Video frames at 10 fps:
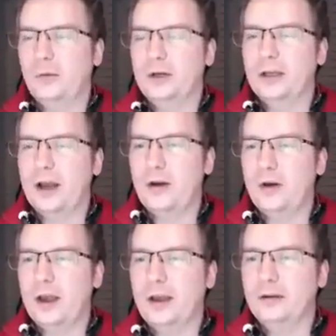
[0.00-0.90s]
we go,
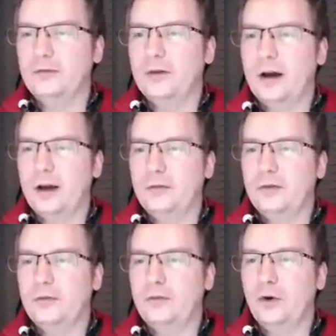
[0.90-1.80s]
and
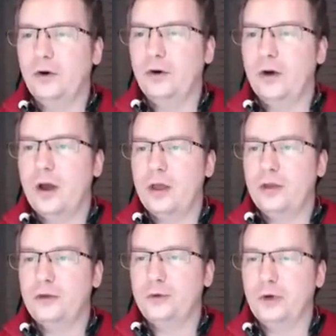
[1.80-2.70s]
5, 4,
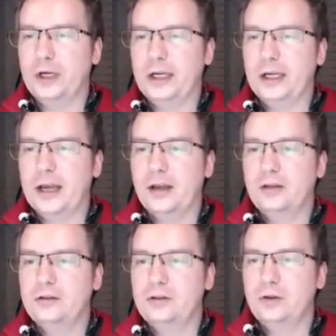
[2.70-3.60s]
3,
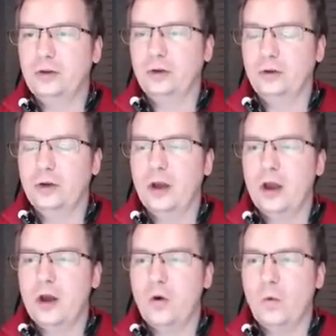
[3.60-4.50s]
2,
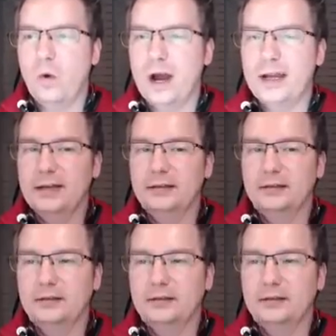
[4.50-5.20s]
1.